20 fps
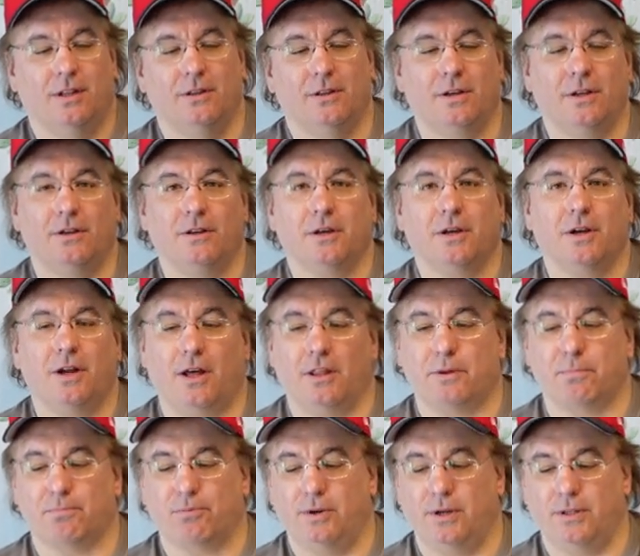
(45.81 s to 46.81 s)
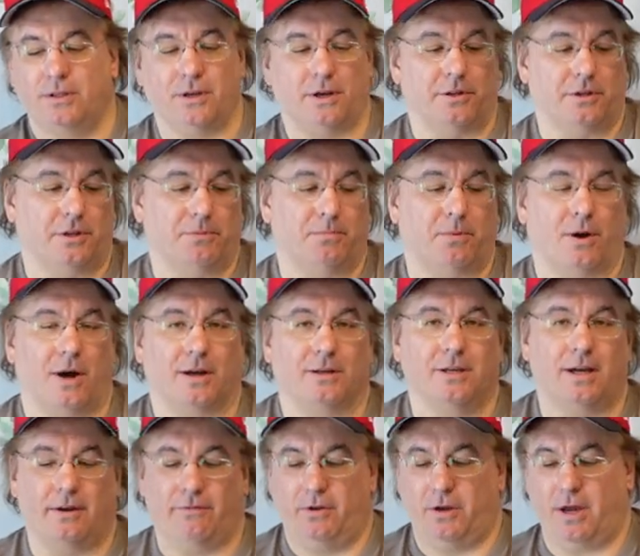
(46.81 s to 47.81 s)
Look at look at all the print on this box.
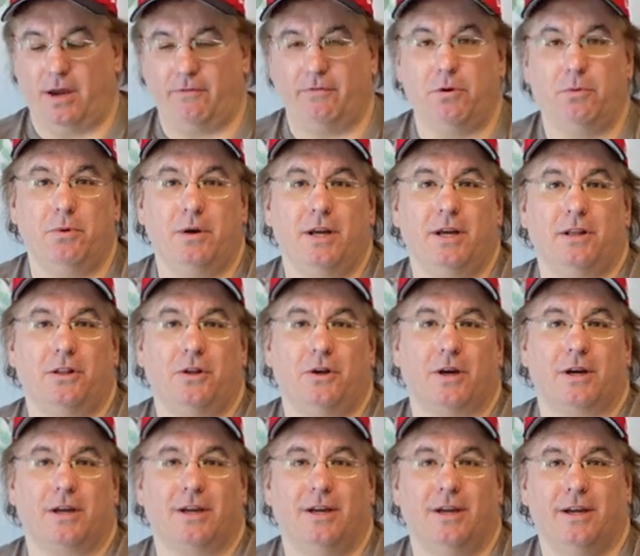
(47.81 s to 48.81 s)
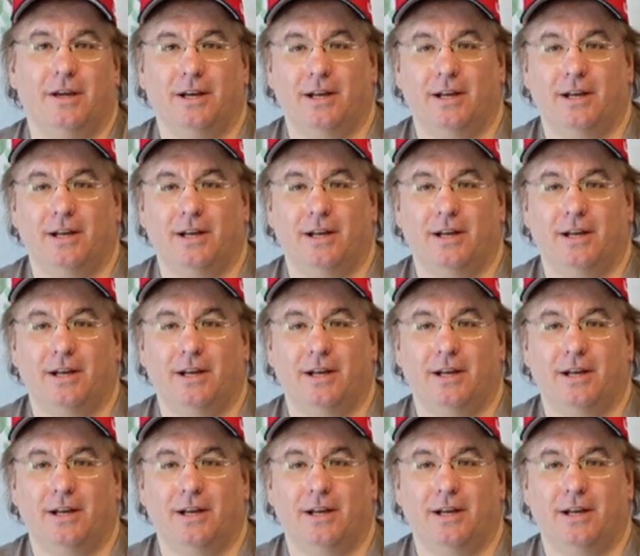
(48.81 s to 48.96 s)
Every everywhere you look,